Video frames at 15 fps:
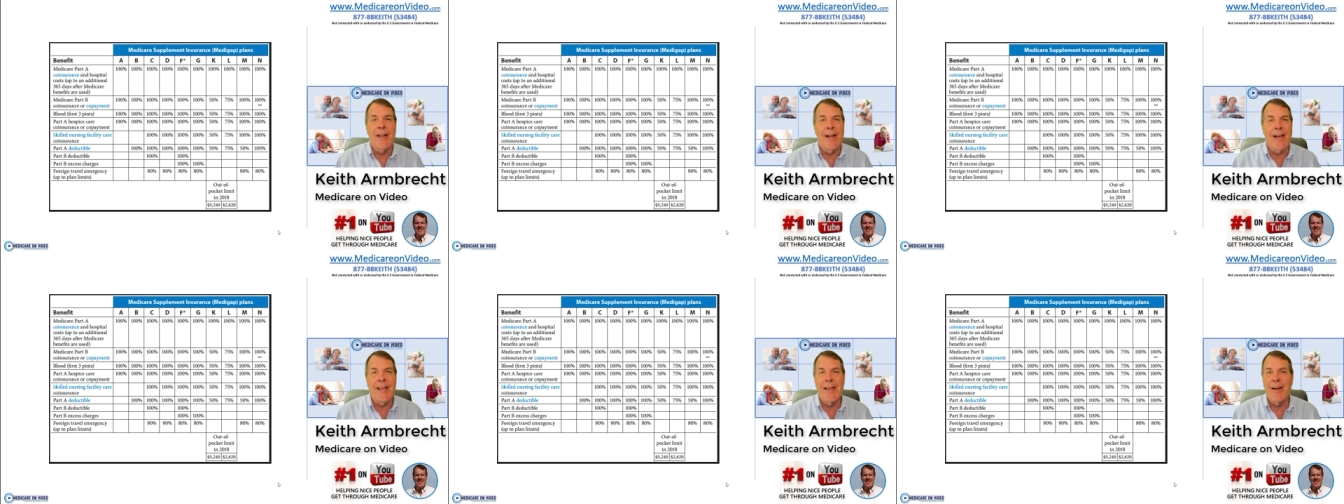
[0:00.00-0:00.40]

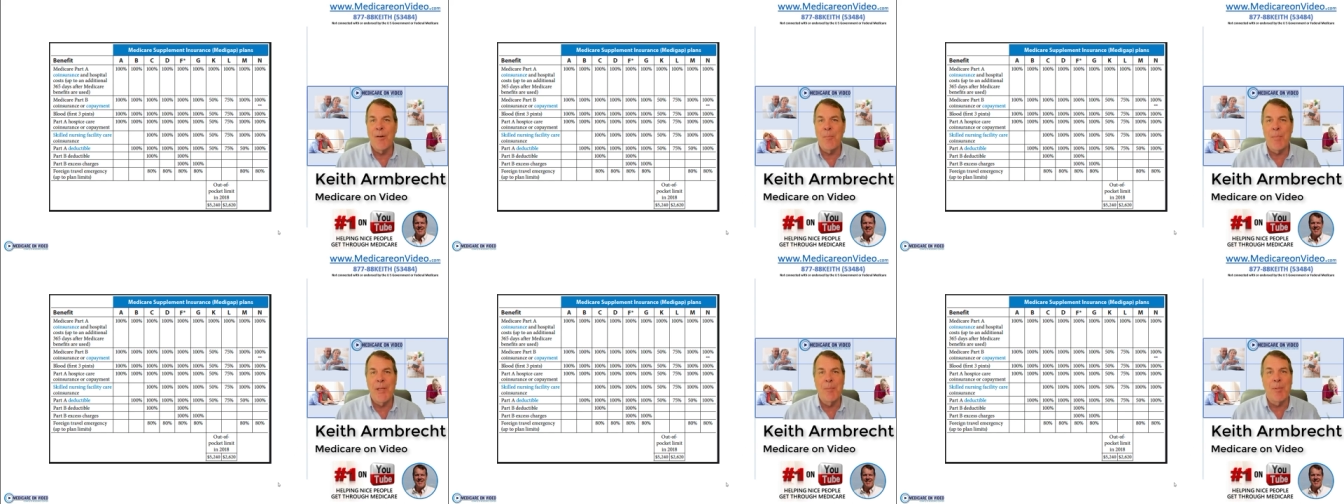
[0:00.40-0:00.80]
and I
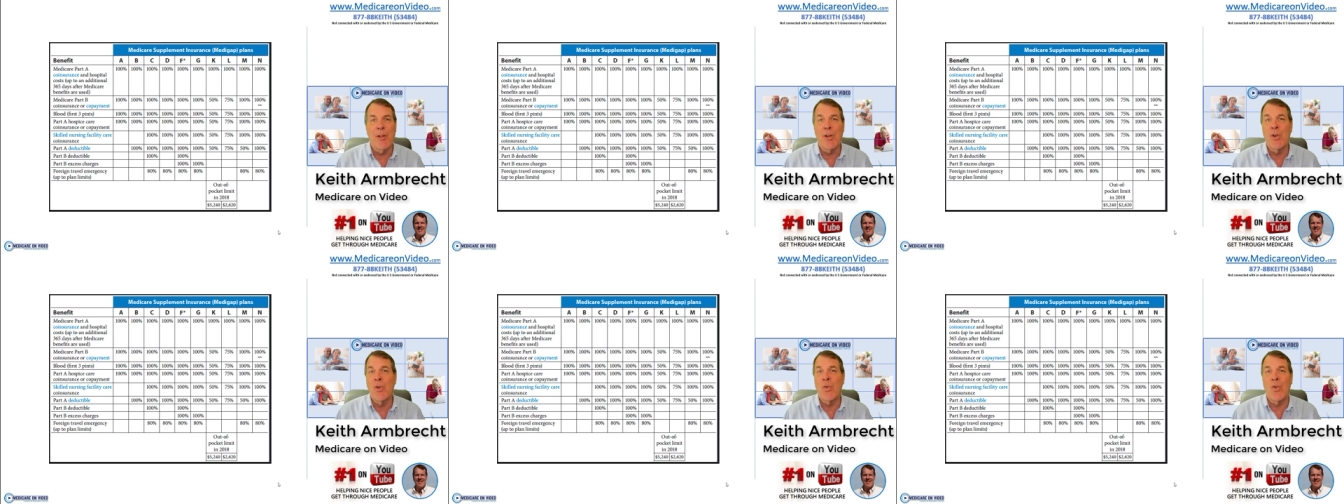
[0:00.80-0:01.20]
help people
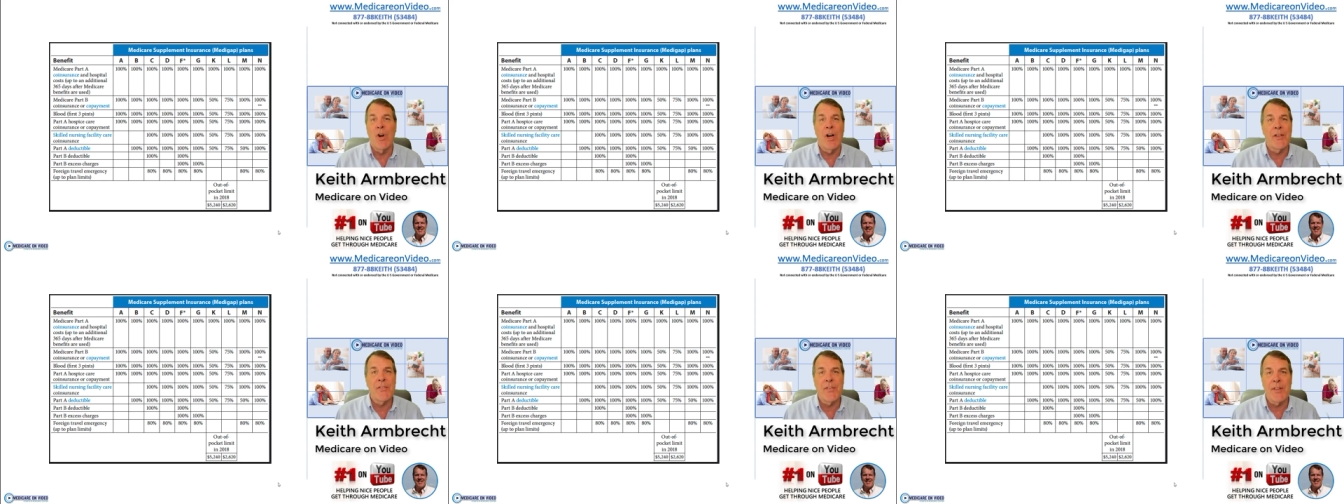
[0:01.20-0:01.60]

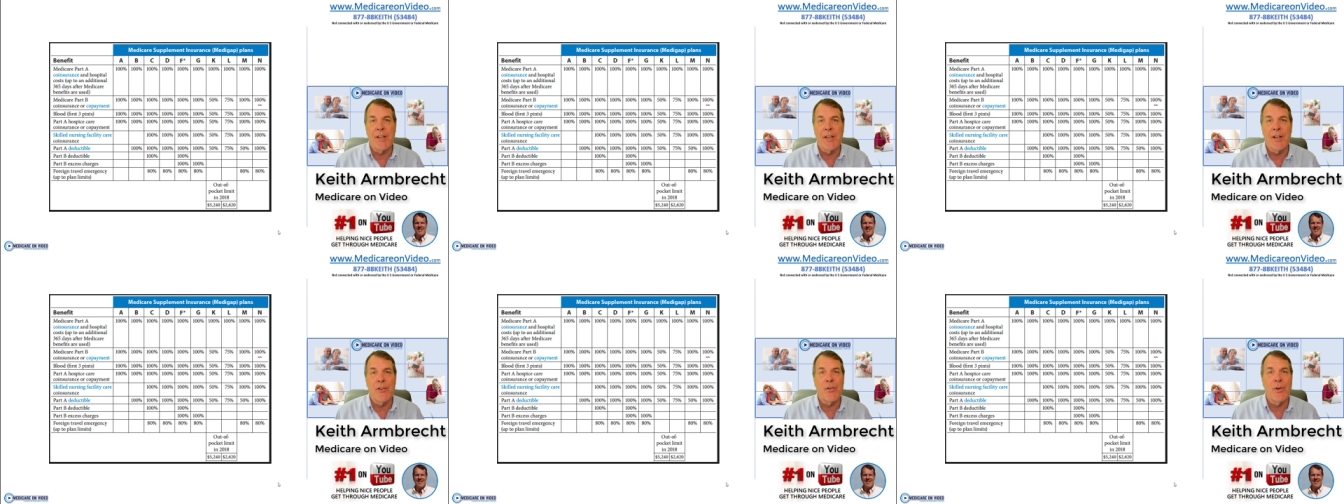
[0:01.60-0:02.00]
across the
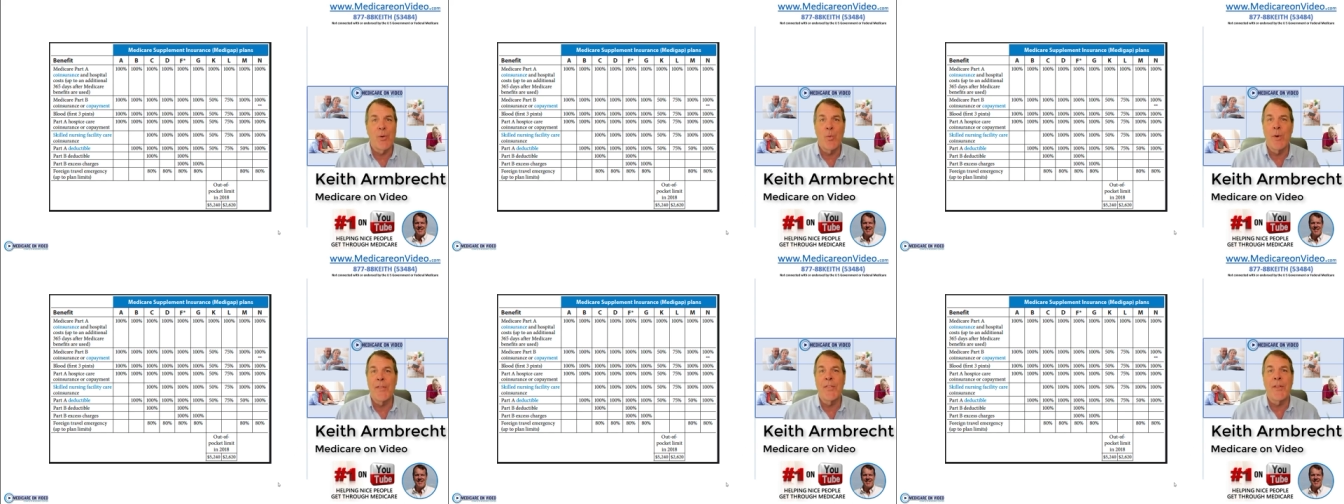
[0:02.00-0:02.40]
country
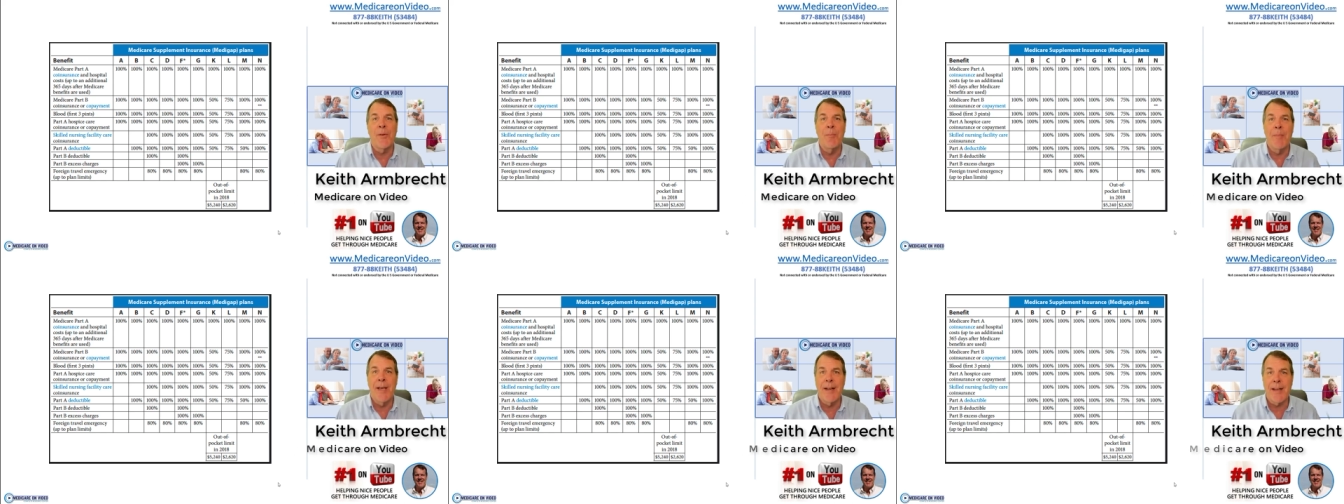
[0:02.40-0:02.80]
with their
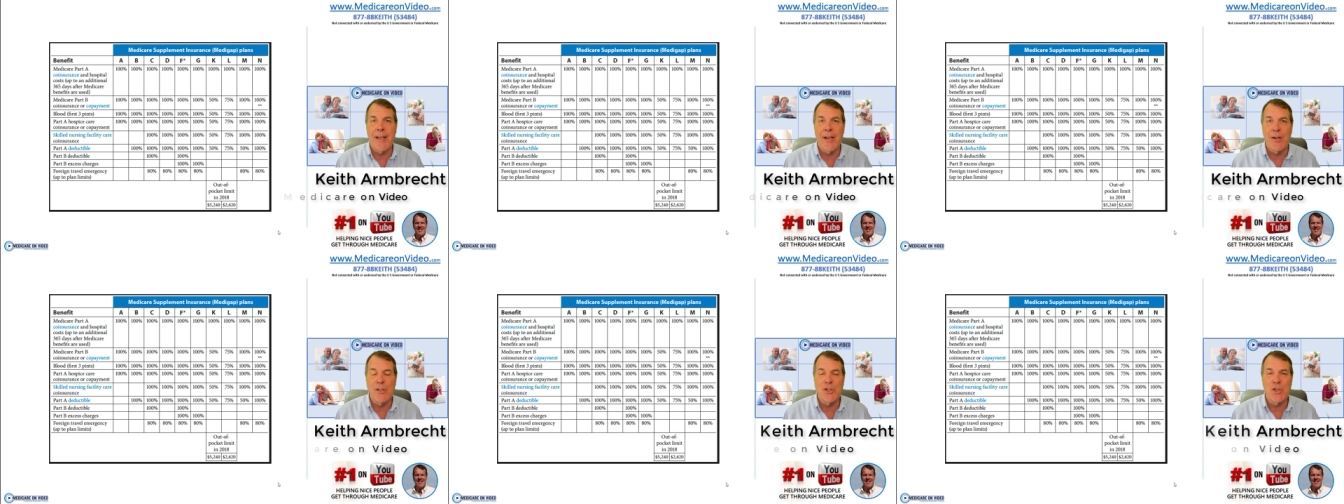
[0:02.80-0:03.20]

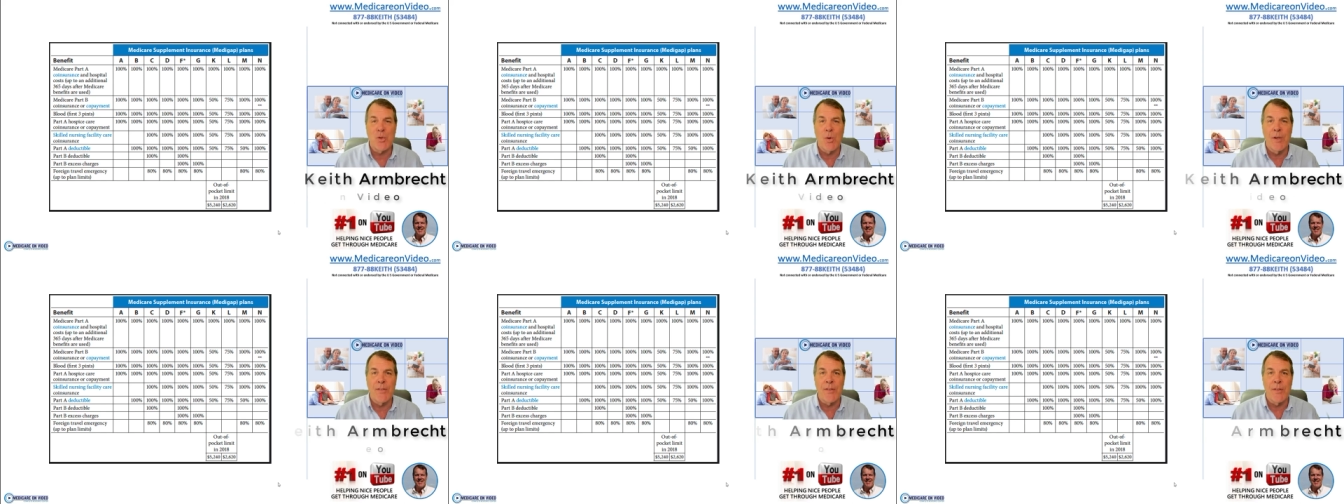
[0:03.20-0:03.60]
Medicare
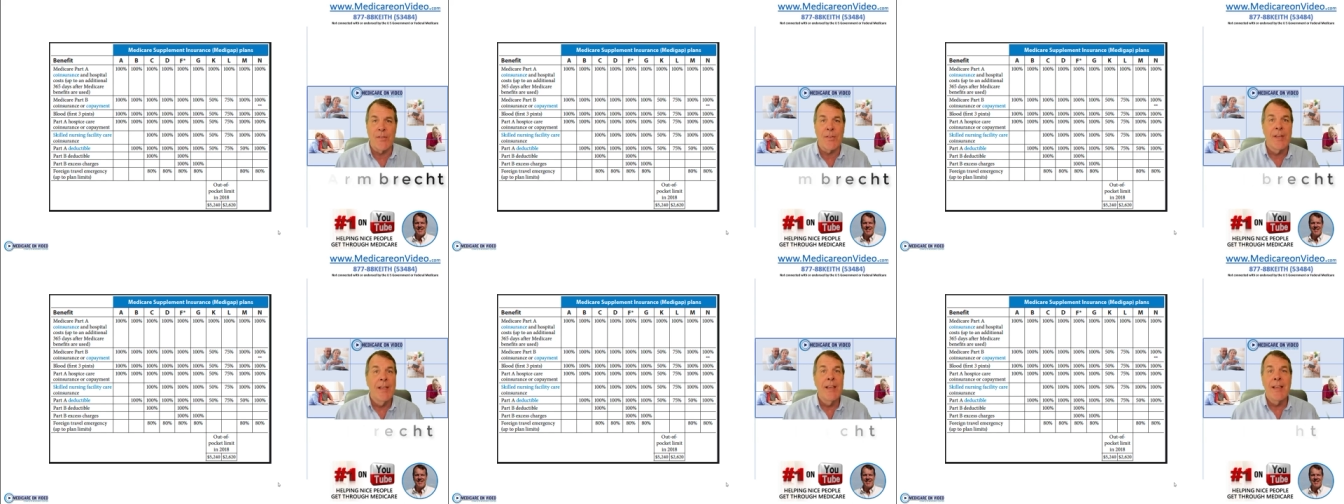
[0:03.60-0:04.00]

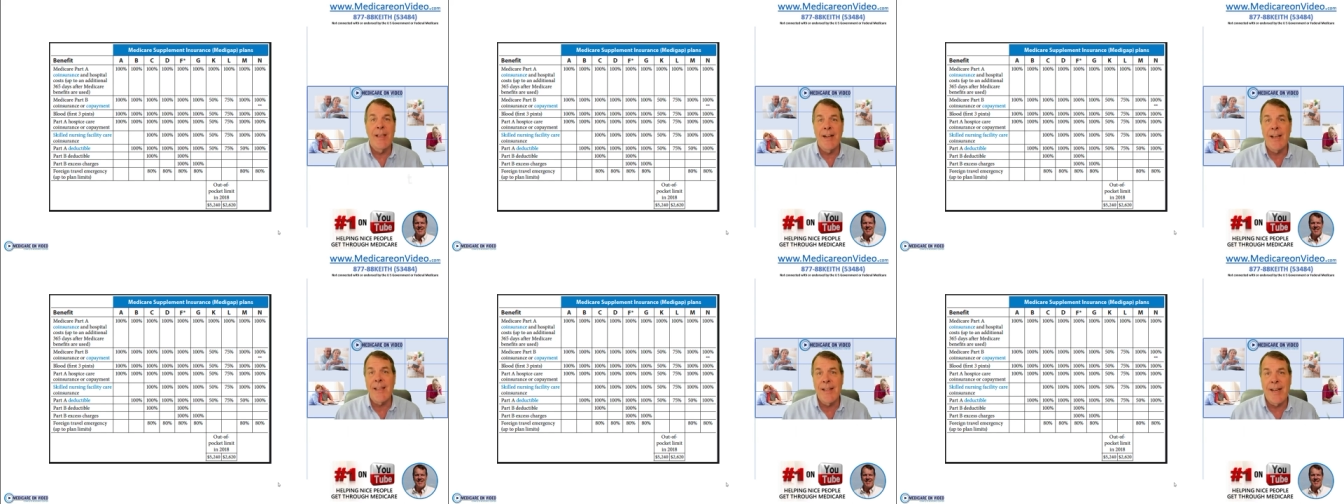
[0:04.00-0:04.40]
choices,
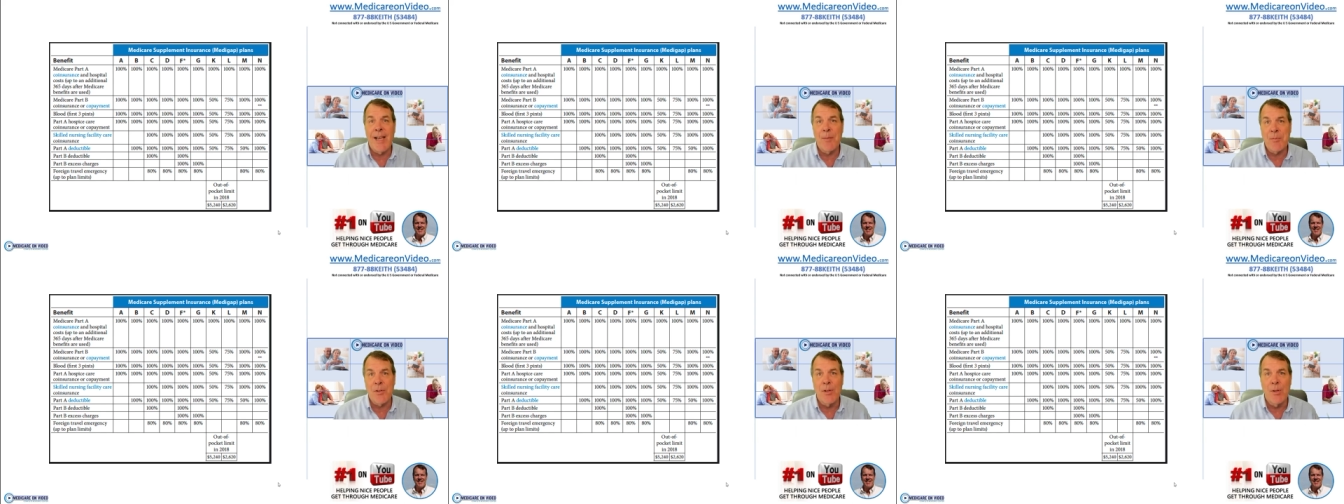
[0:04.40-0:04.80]
and I can
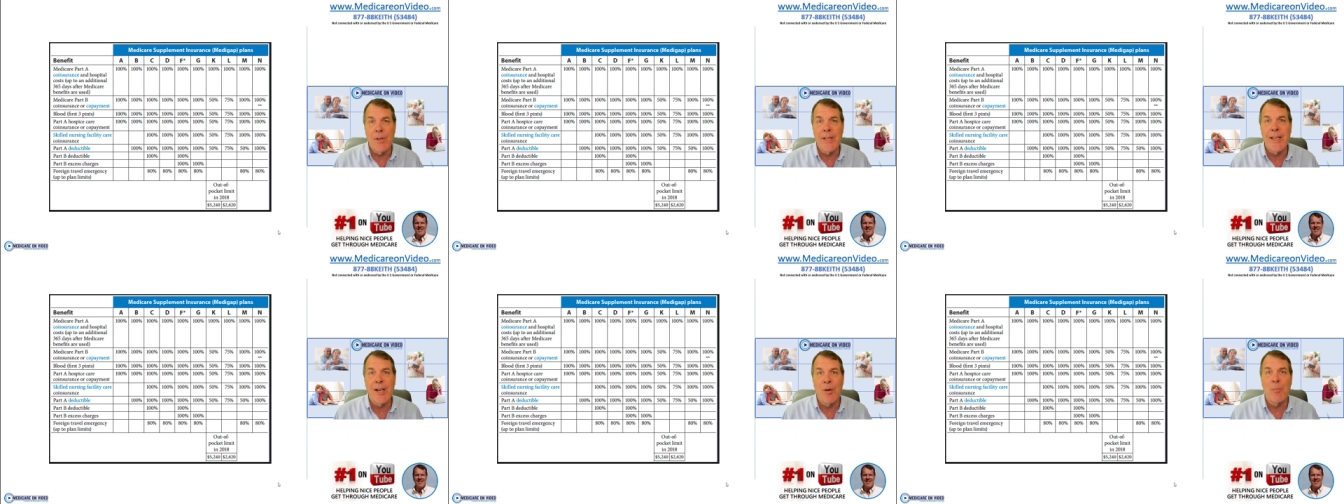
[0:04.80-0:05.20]

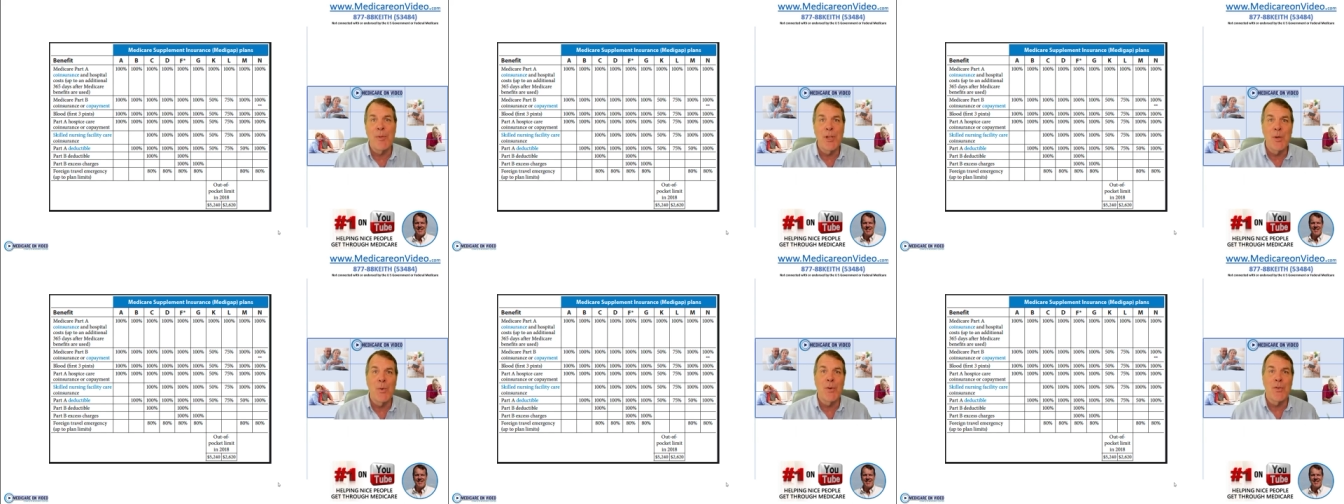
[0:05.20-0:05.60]
absolutely help
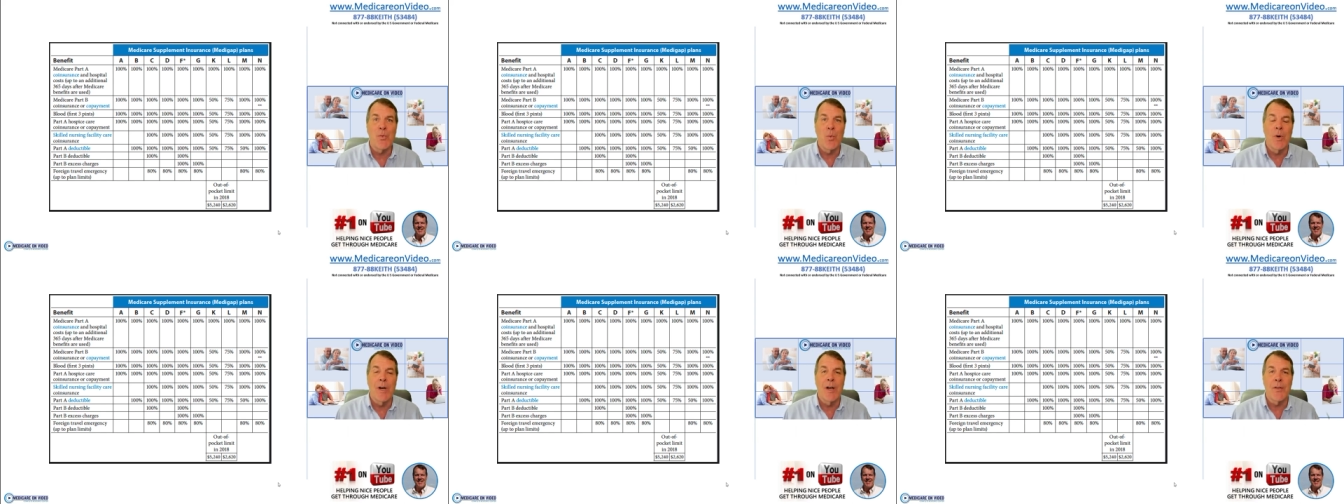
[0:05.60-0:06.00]
you as
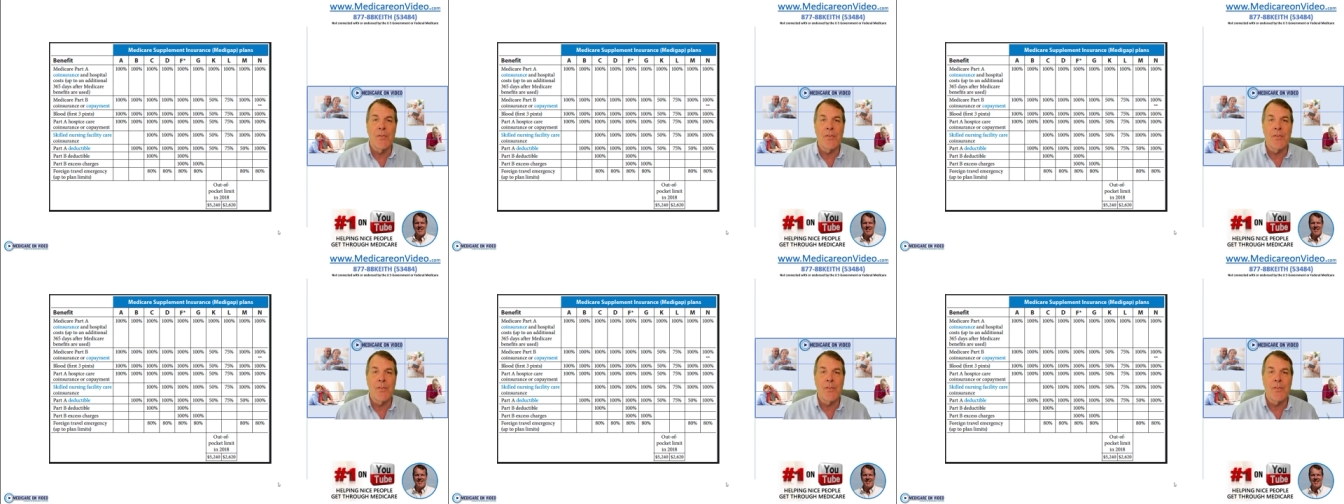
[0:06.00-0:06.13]
well.